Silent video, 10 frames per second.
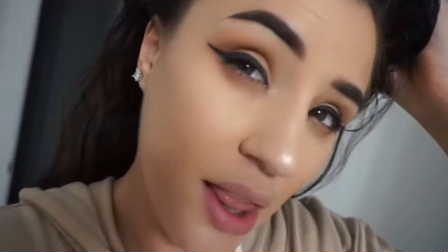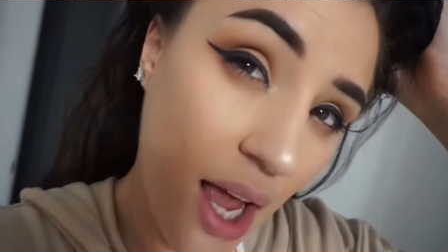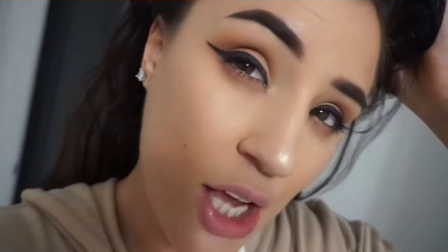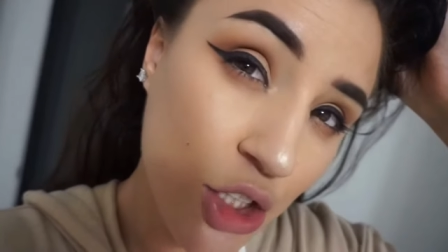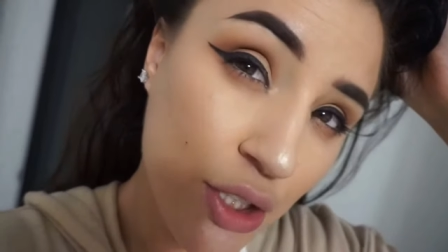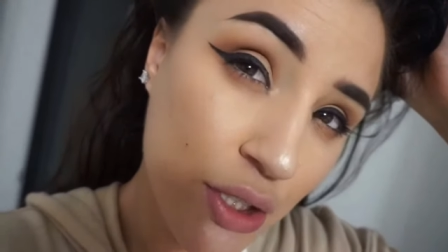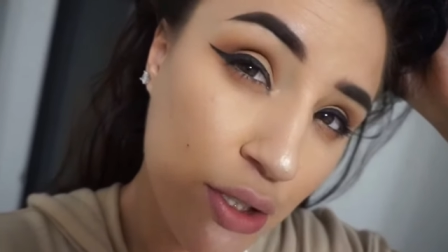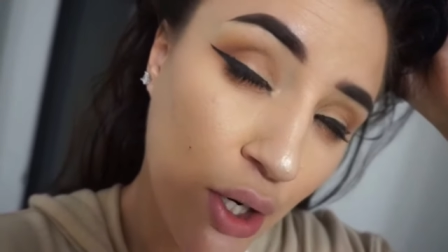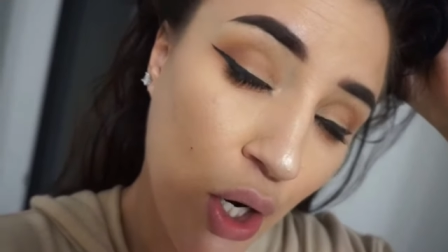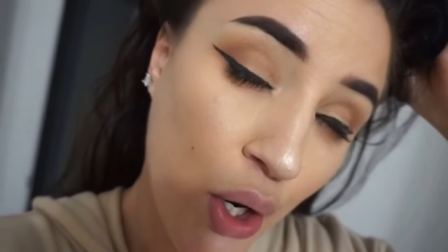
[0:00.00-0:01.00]
lashes
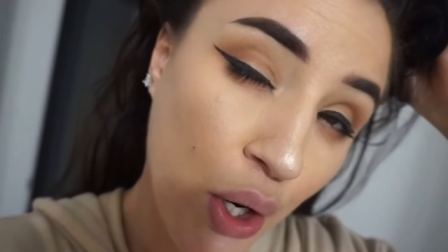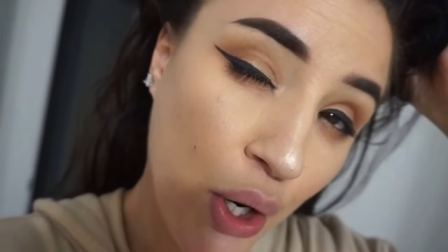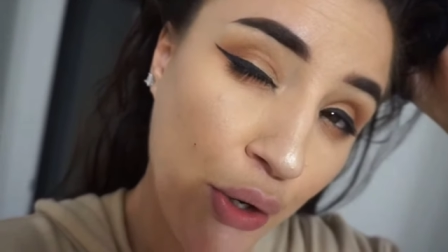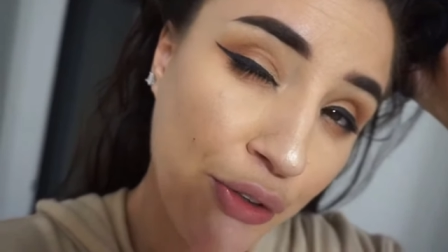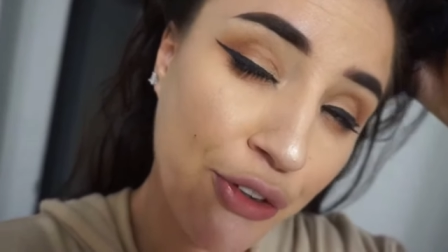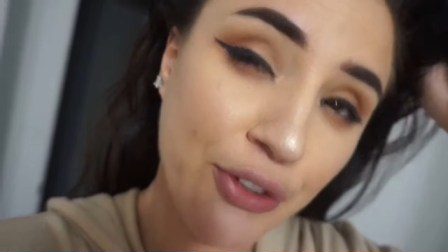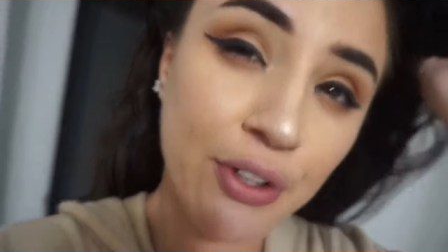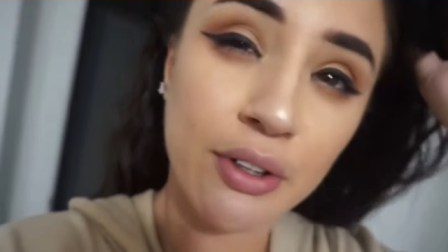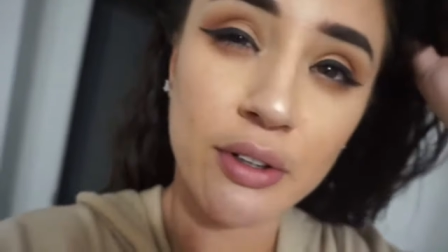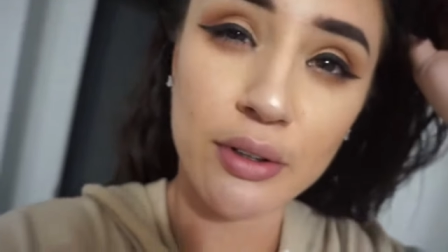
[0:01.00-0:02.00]

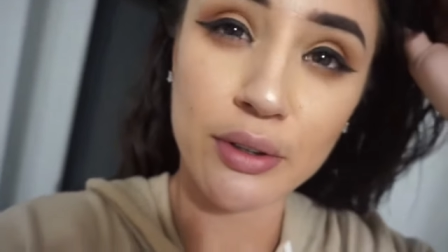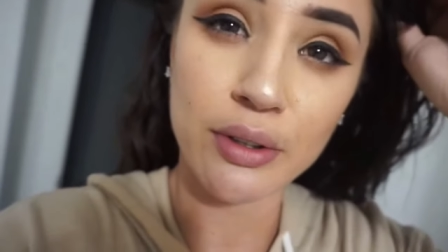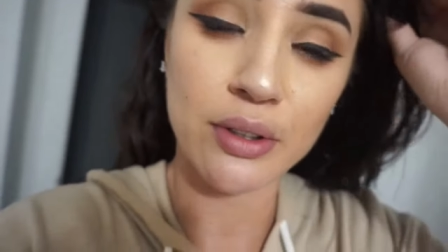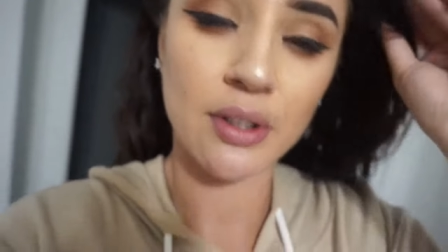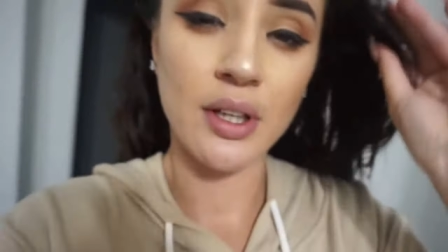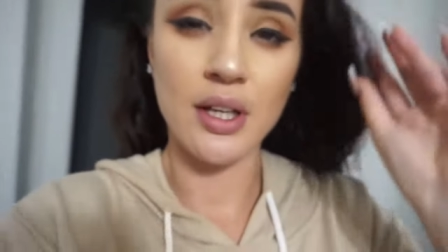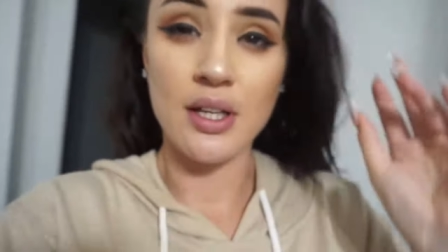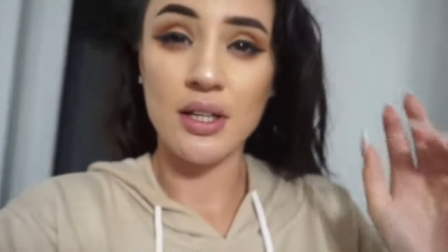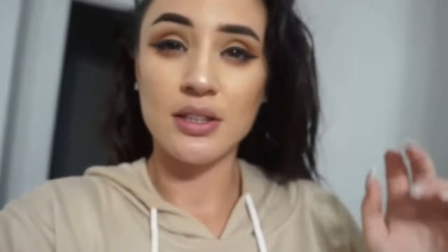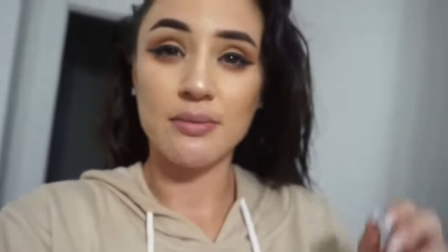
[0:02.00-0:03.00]
off. Oh,
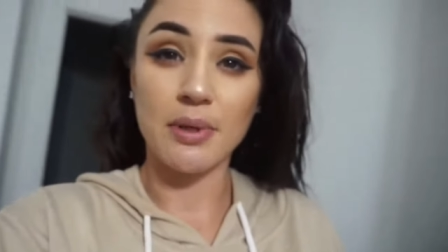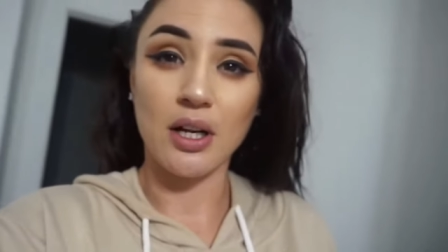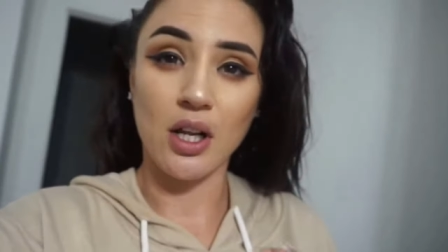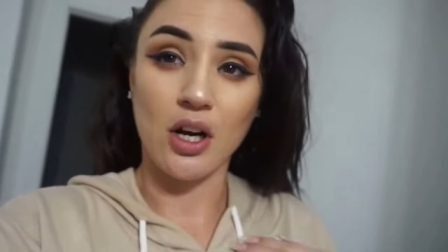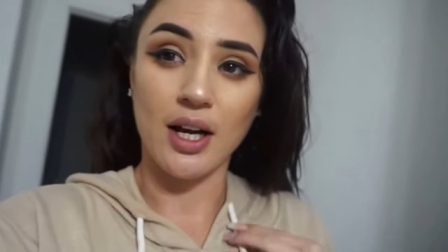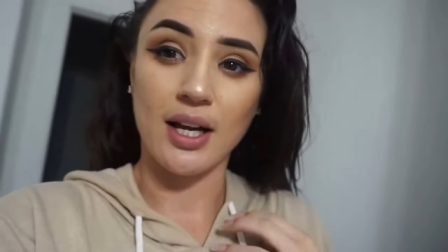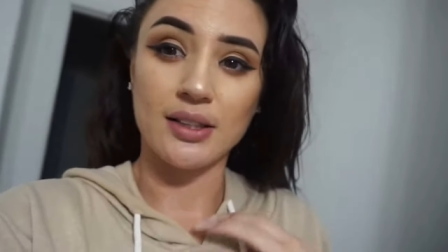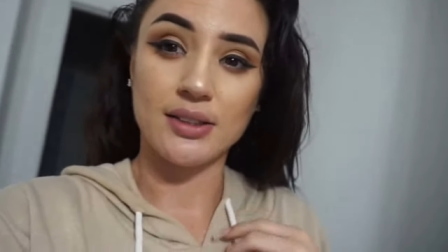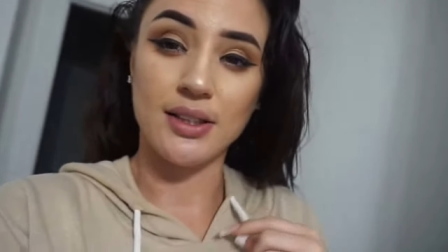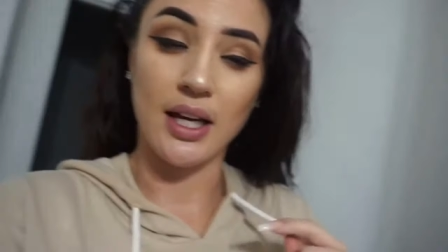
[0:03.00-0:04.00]
it's been a long
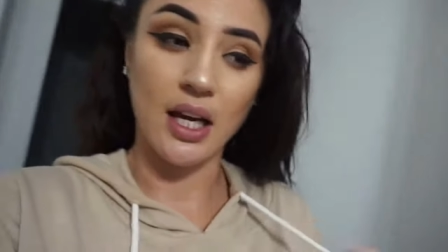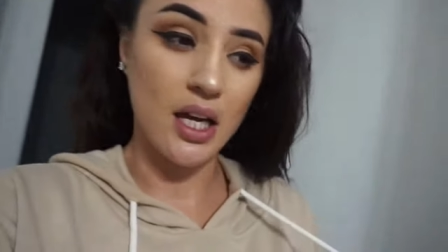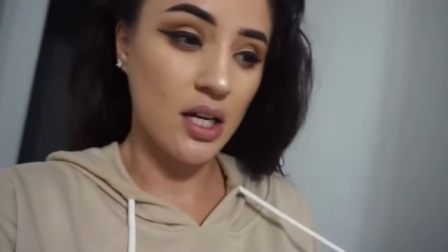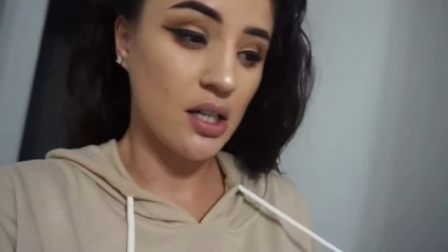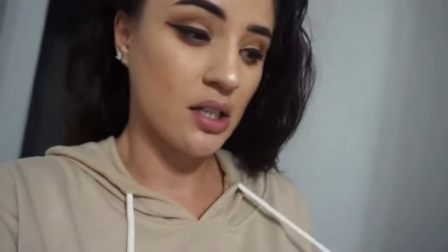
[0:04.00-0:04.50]
ass day.